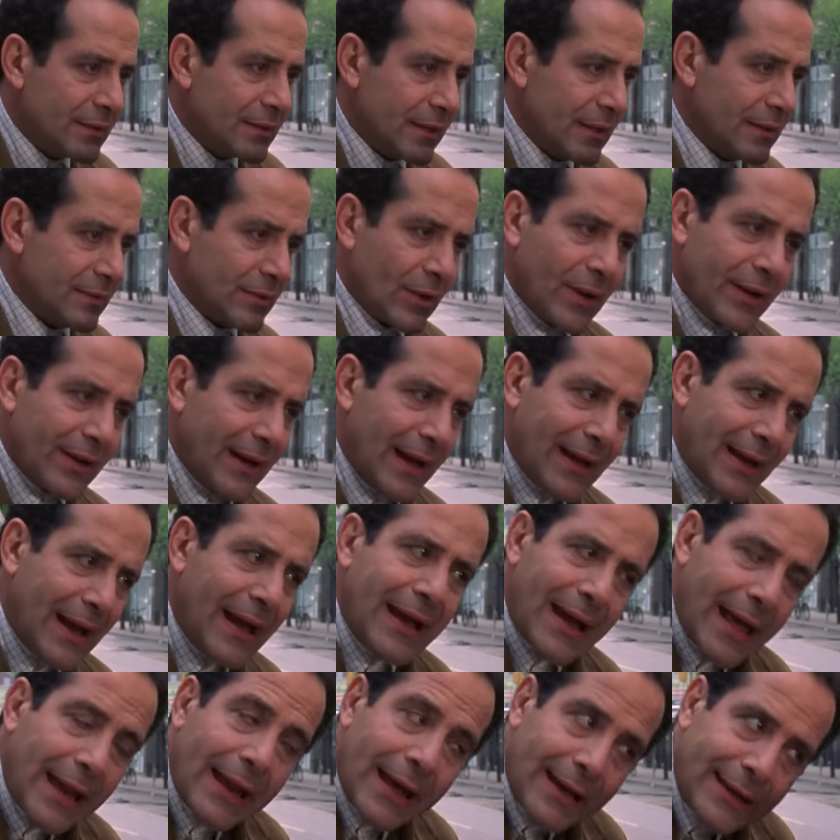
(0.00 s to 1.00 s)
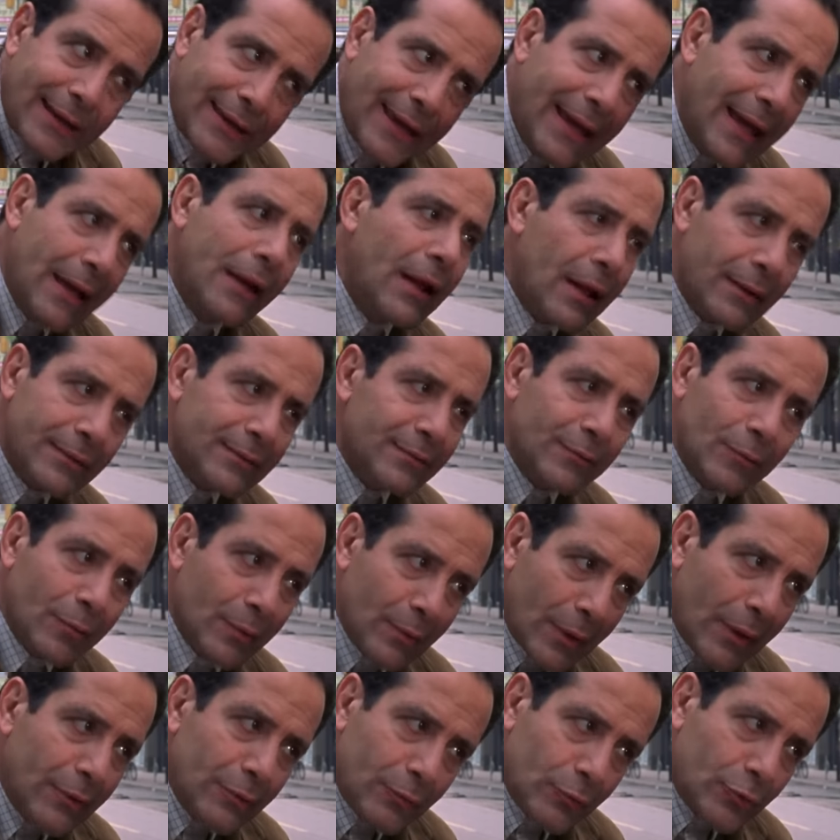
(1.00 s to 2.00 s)
See, so, and, I, and I cannot
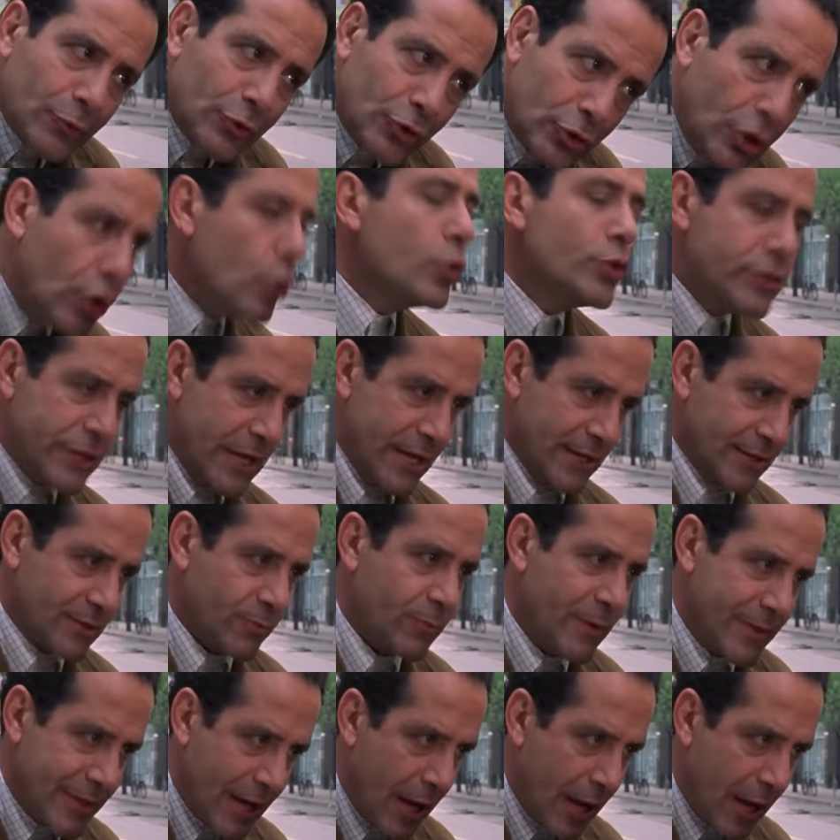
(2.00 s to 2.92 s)
do this